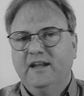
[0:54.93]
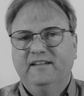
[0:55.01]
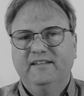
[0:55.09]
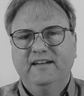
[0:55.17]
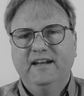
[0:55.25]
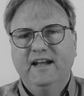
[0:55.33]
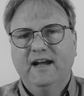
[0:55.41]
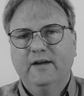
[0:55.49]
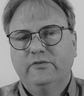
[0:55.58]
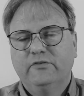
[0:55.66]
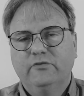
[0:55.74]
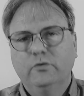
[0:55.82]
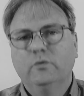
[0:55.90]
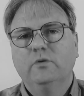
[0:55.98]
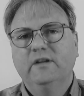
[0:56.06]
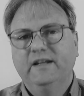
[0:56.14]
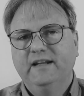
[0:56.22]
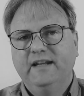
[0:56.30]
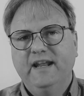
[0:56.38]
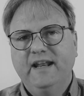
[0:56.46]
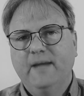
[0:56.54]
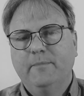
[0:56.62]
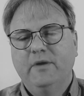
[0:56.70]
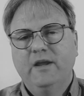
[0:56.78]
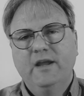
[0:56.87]
It's an in-house tool in
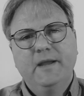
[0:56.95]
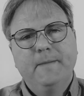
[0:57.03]
KDAB